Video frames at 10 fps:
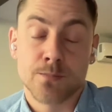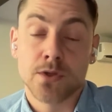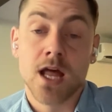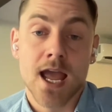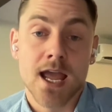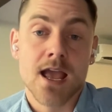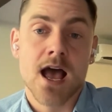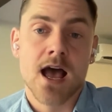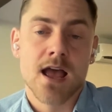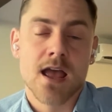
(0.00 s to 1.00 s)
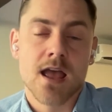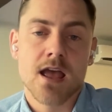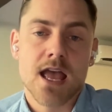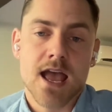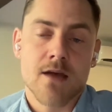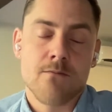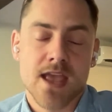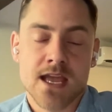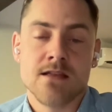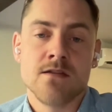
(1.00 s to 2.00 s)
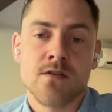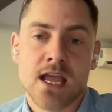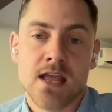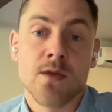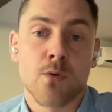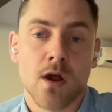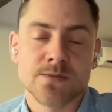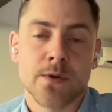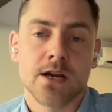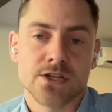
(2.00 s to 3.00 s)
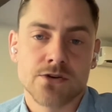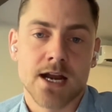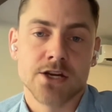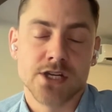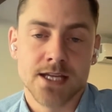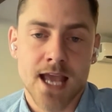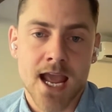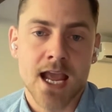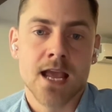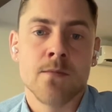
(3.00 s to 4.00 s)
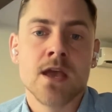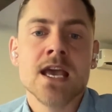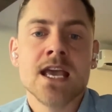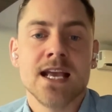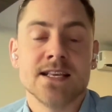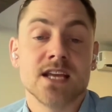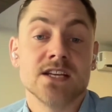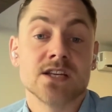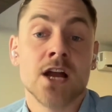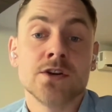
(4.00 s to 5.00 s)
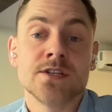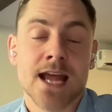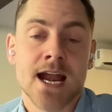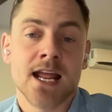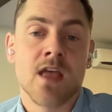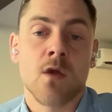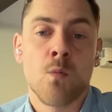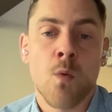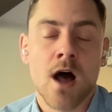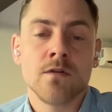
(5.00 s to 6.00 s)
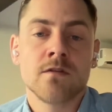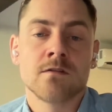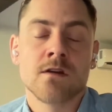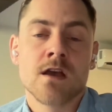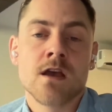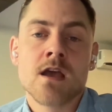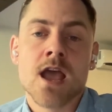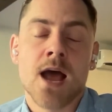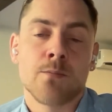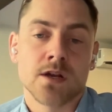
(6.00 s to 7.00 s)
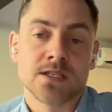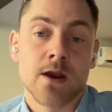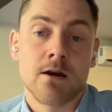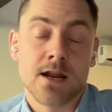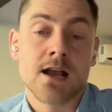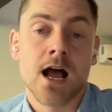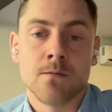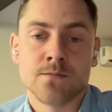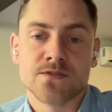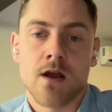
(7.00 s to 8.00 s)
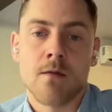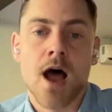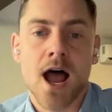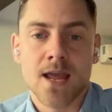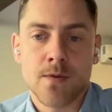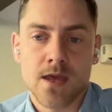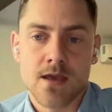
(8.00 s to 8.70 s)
play uh, um, in in the prosperity strategy game is is understanding that wealth and prosperity comes from IP